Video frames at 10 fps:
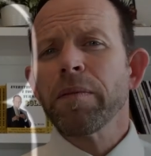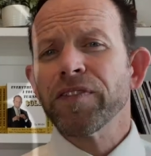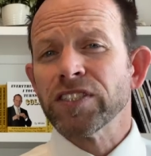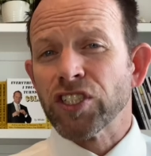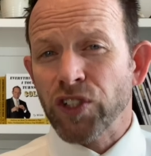of
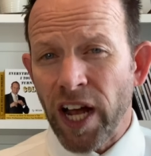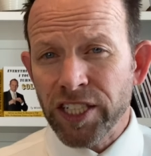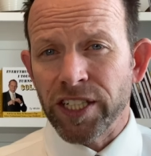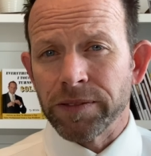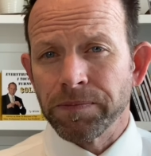
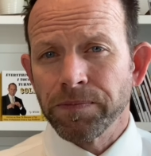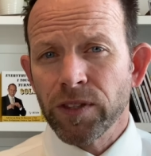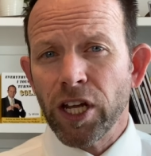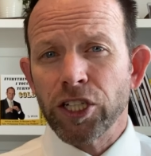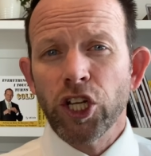construction.
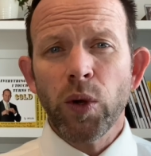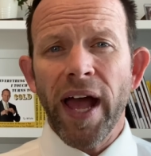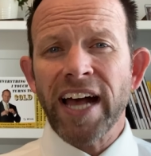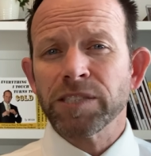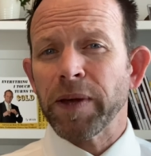There are 2
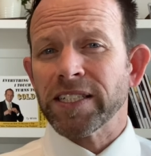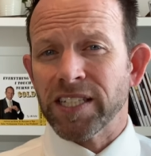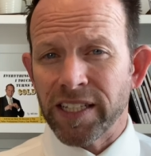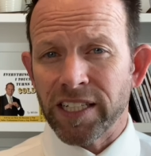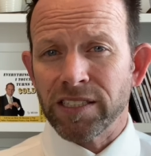aspects
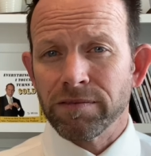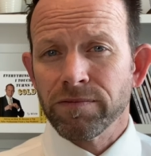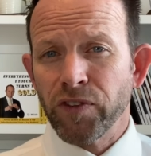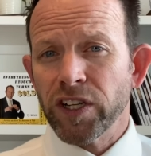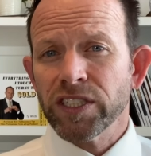to this.
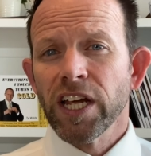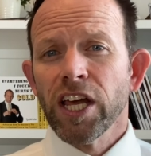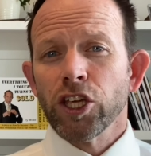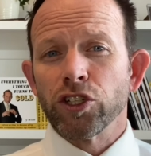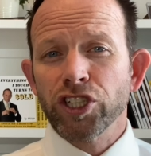First,
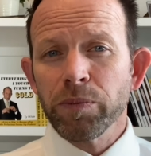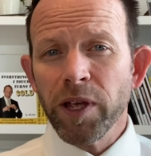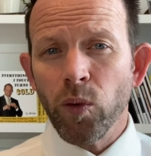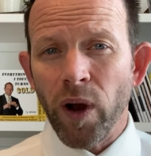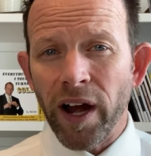you should be
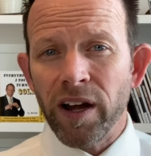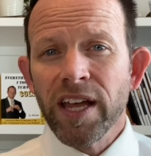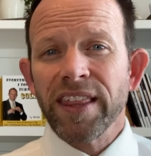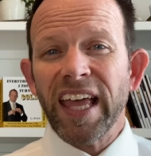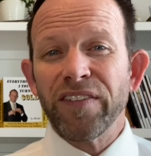aware
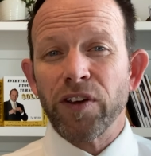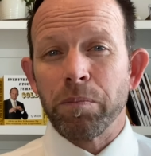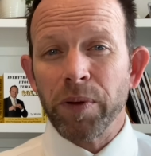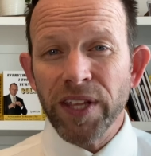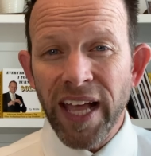that if you're
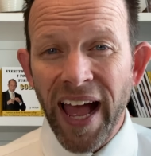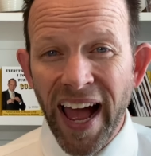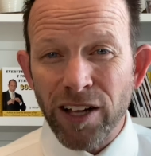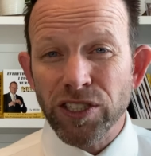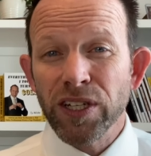building a
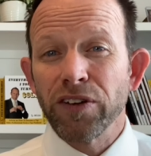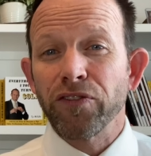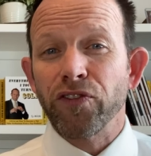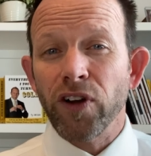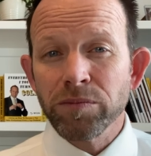house
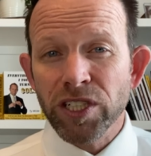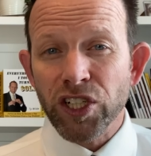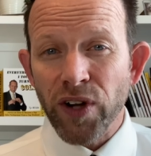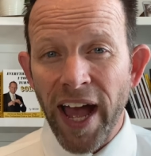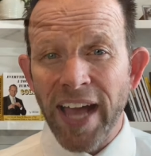from
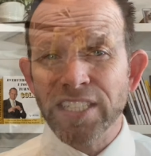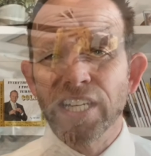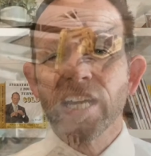scratch,